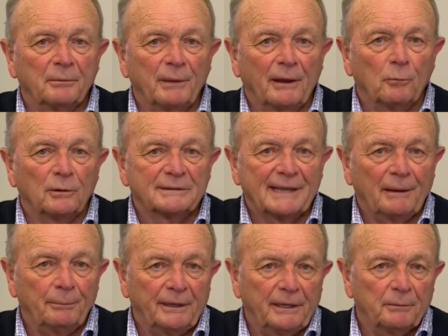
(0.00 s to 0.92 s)
about what's
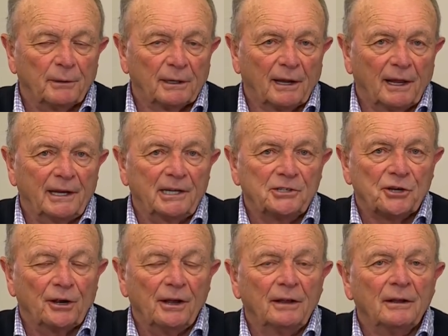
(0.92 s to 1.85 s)
happening in
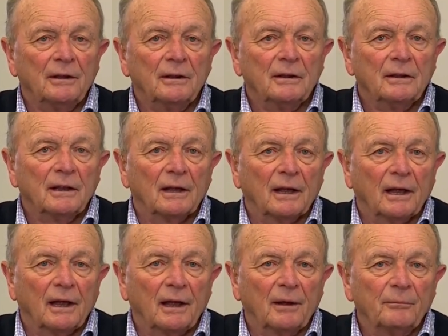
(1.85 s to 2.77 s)
Malaysia.
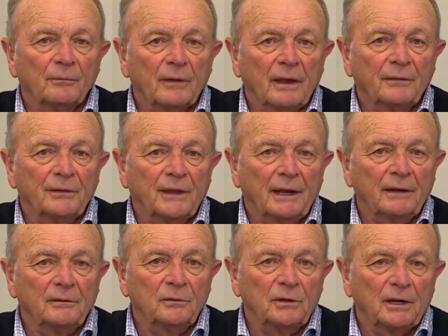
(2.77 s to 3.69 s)
And
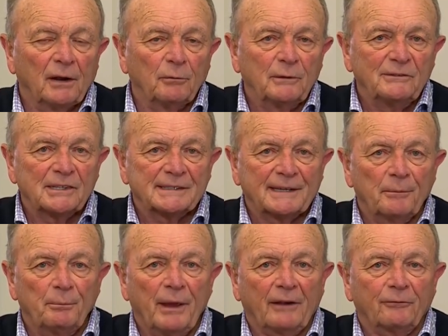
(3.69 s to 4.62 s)
then, you know, we've just
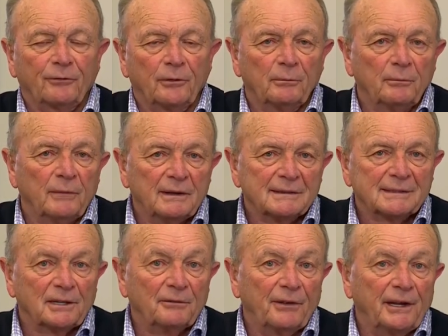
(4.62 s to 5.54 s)
come back from
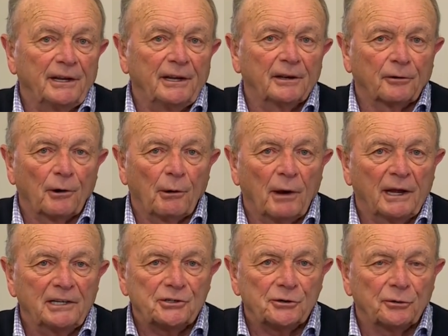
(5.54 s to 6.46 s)
Slovenia,
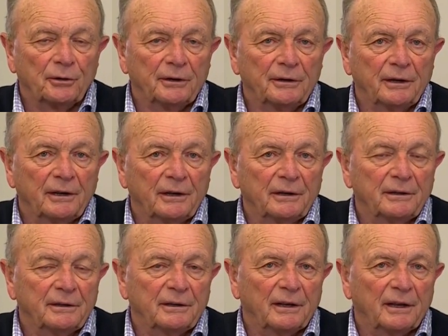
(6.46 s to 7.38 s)
Croatia
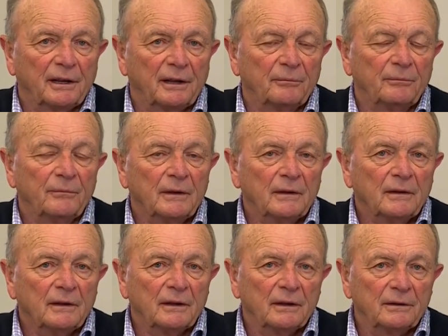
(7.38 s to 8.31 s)
and
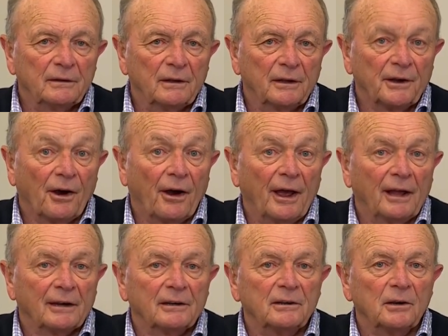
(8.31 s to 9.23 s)

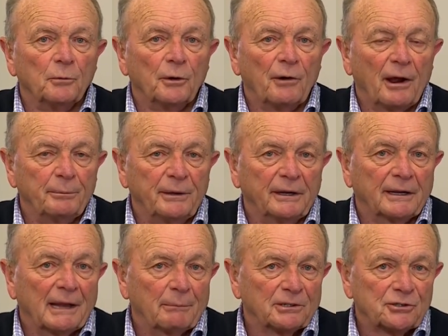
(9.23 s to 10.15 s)
Ireland, and we're opening a
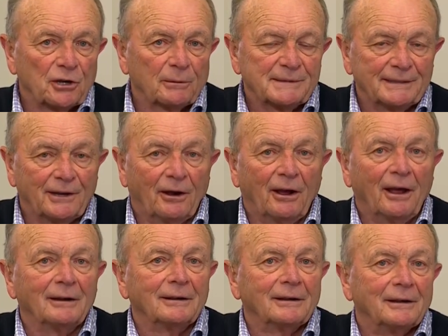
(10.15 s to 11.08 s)
couple of shops in
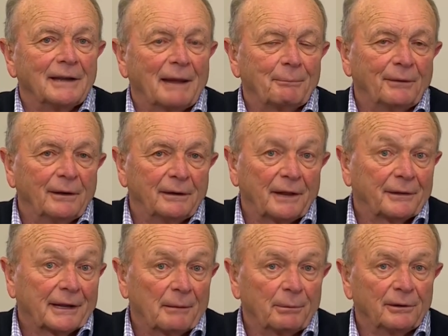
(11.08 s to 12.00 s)
Ireland and up
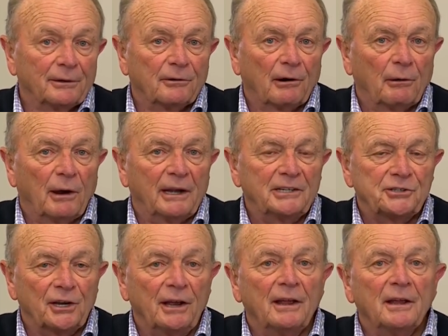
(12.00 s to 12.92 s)
another couple in
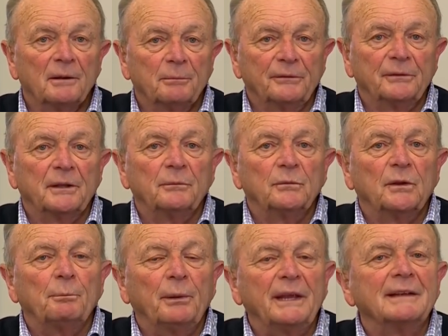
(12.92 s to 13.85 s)
Croatia. But
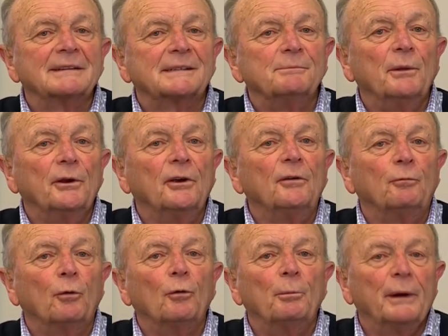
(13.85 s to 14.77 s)
the biggest
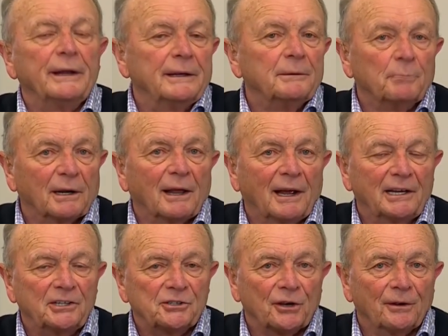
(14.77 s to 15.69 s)
move will be in
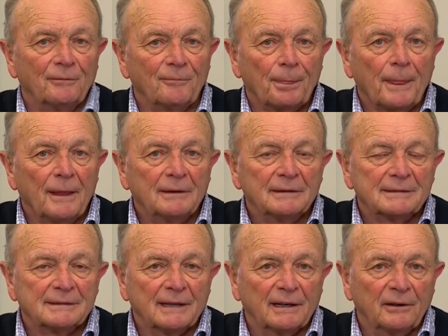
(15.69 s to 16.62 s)
Malaysia.
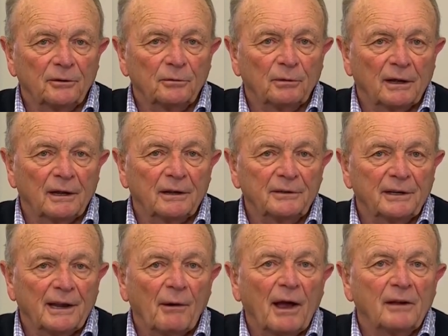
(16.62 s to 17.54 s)
So, you
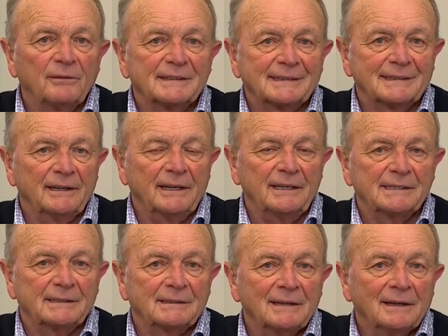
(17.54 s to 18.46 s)
know,
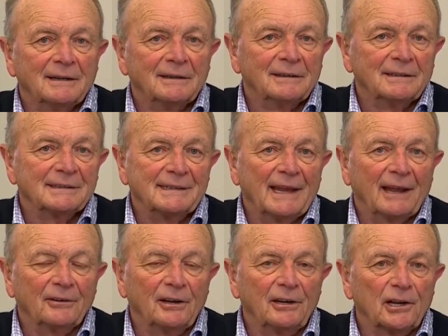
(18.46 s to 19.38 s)
overseas is
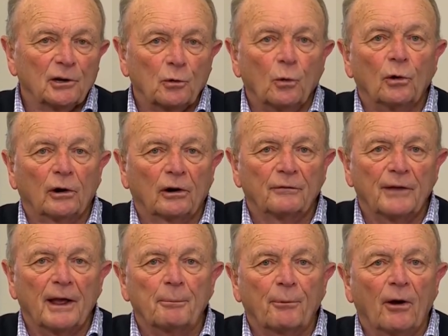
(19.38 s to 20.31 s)
now nearly a quarter of
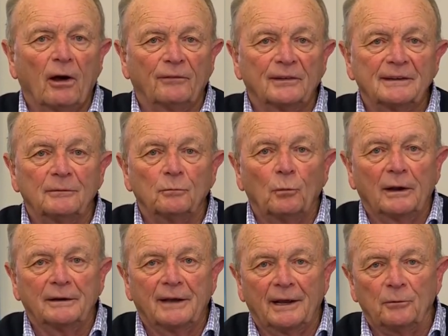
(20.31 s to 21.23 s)
our profit, and
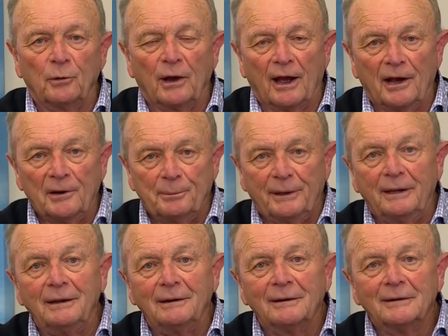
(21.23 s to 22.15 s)
one day we're
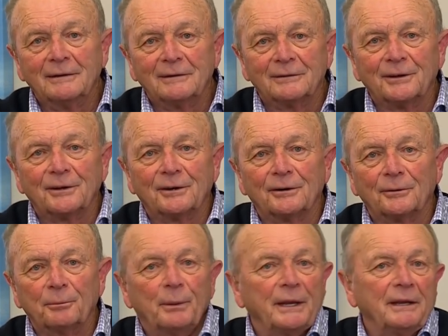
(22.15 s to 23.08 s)
hoping that
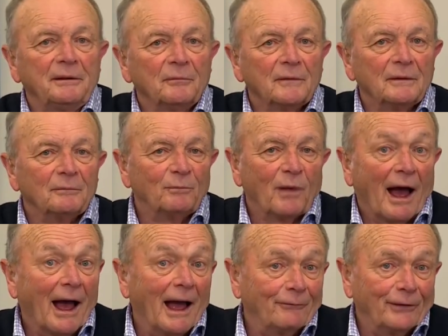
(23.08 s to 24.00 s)
it'll be
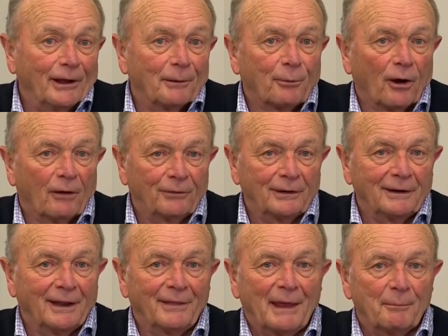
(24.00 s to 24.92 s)
half our profit.
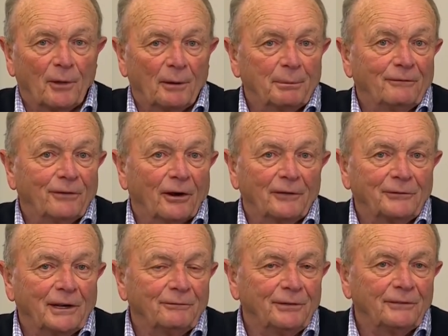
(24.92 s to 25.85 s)
Now, that might be 5,
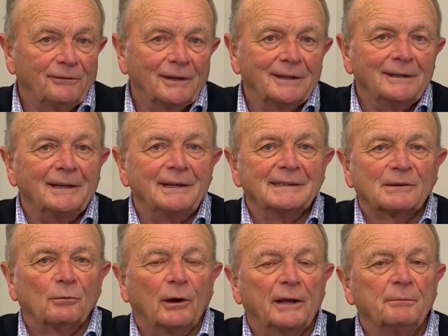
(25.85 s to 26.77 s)
10, 15 years
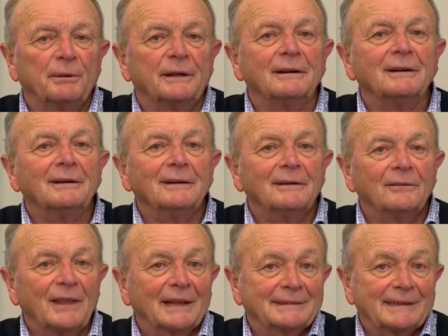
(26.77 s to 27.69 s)
away, but
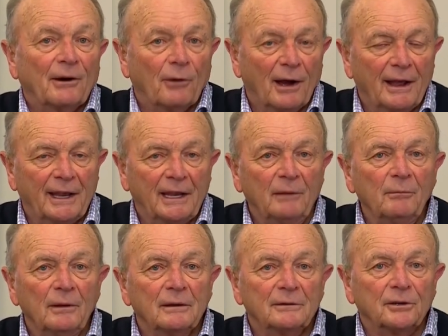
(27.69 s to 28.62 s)
that's our
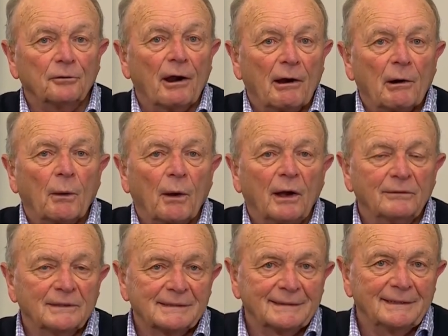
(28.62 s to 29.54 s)
aim, to grow our
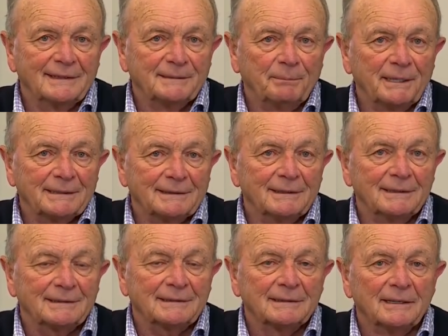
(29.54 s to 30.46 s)
overseas
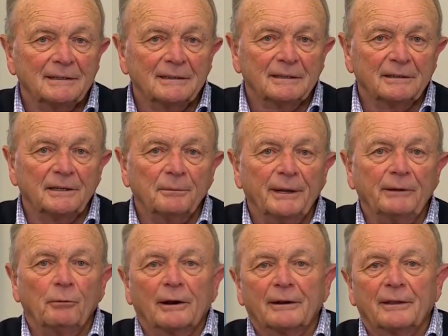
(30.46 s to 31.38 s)
business and to be
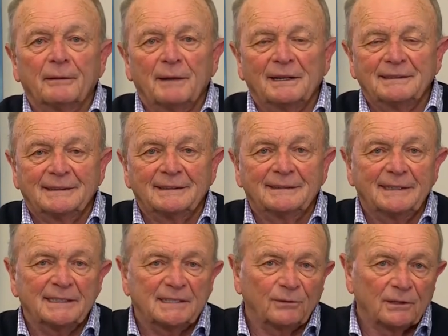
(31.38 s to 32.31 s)
one of the most
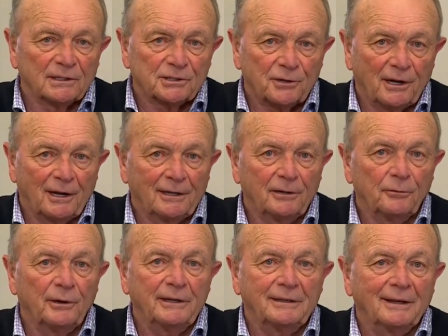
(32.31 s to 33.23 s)
successful Australian
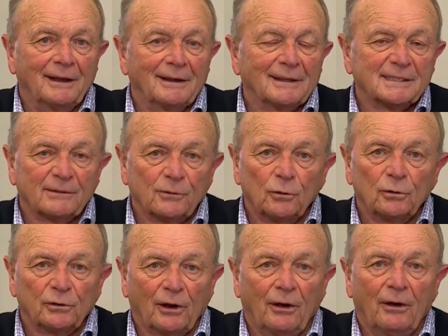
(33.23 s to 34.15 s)
retailers of
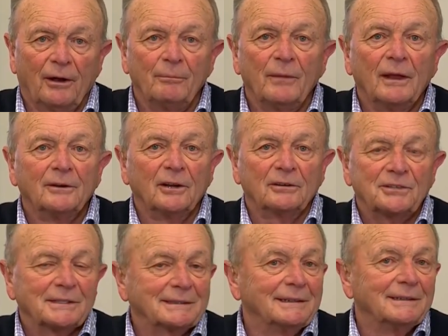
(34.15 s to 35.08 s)
all time, not
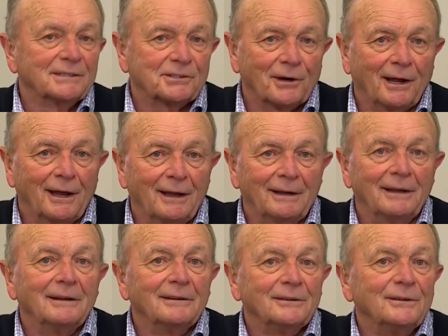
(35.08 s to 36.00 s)
just in
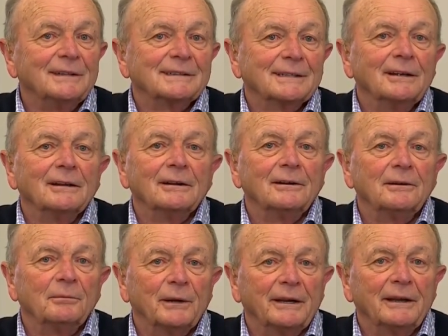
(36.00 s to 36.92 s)
Australia, New Zealand, but